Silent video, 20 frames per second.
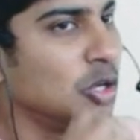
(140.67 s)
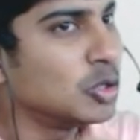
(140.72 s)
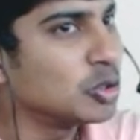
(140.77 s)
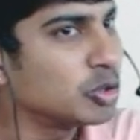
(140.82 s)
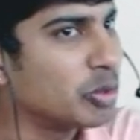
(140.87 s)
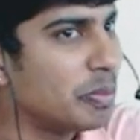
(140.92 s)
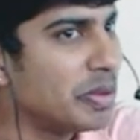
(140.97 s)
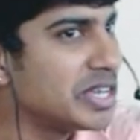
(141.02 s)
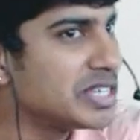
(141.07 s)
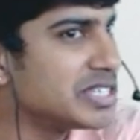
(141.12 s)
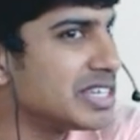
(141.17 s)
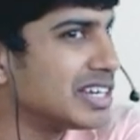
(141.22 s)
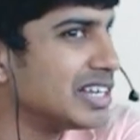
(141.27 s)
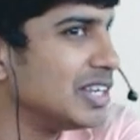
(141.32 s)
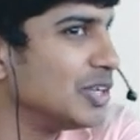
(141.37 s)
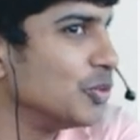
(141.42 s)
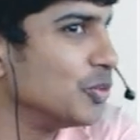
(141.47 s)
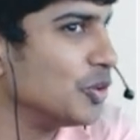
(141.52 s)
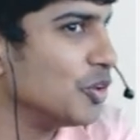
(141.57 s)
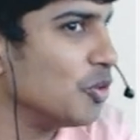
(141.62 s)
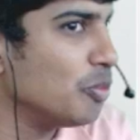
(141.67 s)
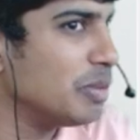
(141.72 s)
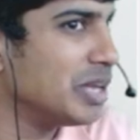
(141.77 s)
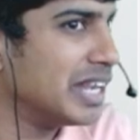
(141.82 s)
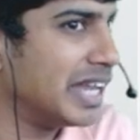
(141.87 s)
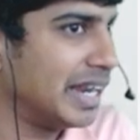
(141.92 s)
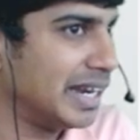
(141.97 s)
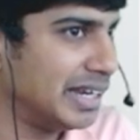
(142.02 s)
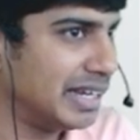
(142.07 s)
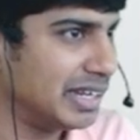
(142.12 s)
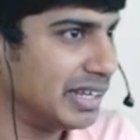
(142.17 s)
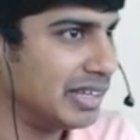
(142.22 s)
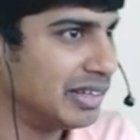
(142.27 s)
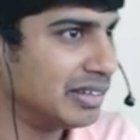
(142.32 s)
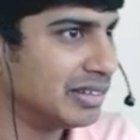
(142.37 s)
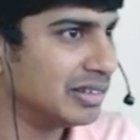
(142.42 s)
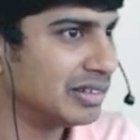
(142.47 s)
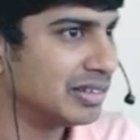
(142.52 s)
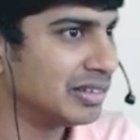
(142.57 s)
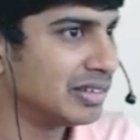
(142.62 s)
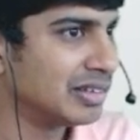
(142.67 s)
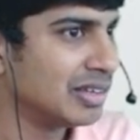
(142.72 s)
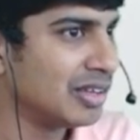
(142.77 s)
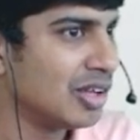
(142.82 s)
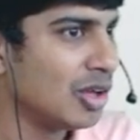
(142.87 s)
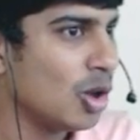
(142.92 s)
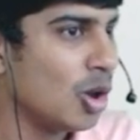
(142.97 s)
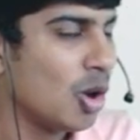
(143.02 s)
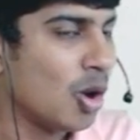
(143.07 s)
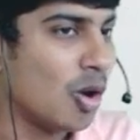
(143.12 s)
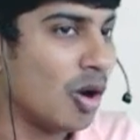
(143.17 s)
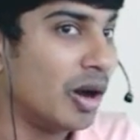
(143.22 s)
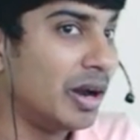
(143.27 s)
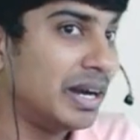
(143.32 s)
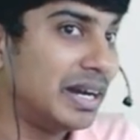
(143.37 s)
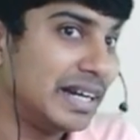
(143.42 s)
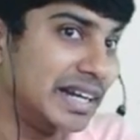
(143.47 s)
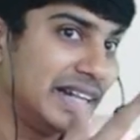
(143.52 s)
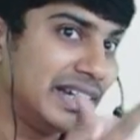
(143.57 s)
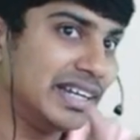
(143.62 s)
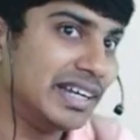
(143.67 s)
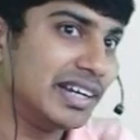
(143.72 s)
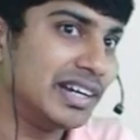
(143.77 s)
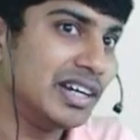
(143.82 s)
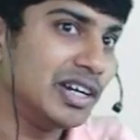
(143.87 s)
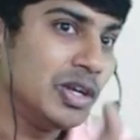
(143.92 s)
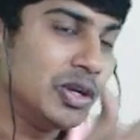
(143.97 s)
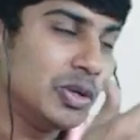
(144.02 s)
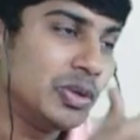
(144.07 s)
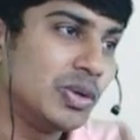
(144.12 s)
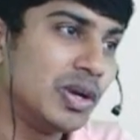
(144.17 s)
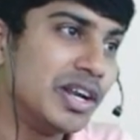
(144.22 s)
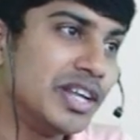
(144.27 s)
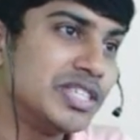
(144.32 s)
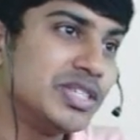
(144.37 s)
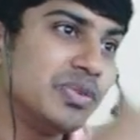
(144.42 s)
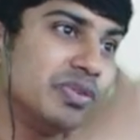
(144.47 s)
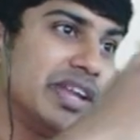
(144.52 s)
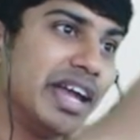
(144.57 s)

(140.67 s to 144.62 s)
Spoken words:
So basically, you give me 90. On return, you will receive